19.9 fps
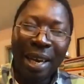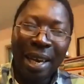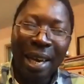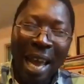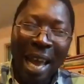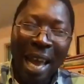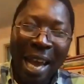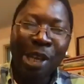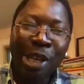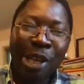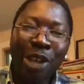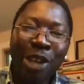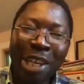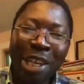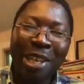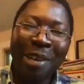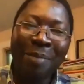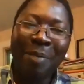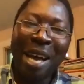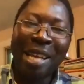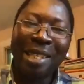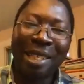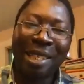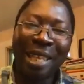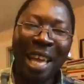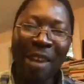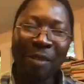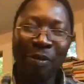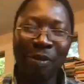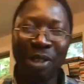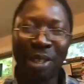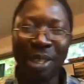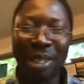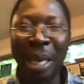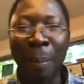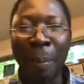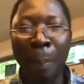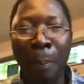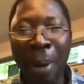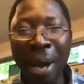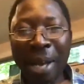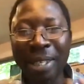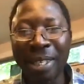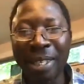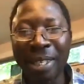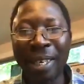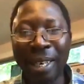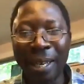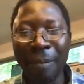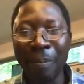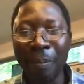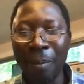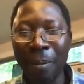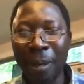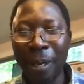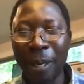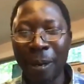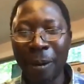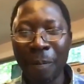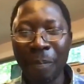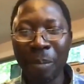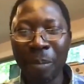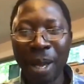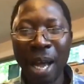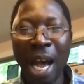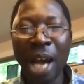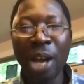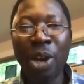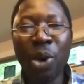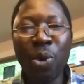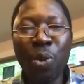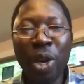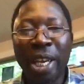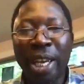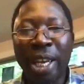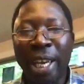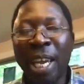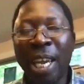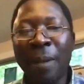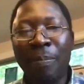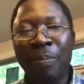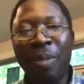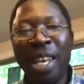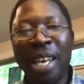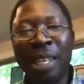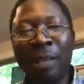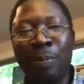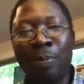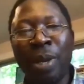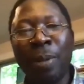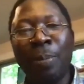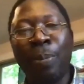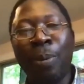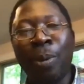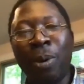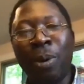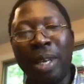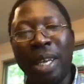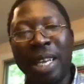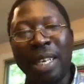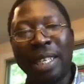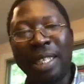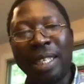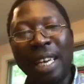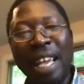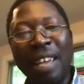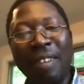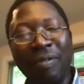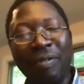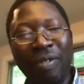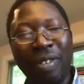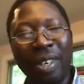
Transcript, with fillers: letters written by slaves that puzzled him. How can we keep these people enslaved?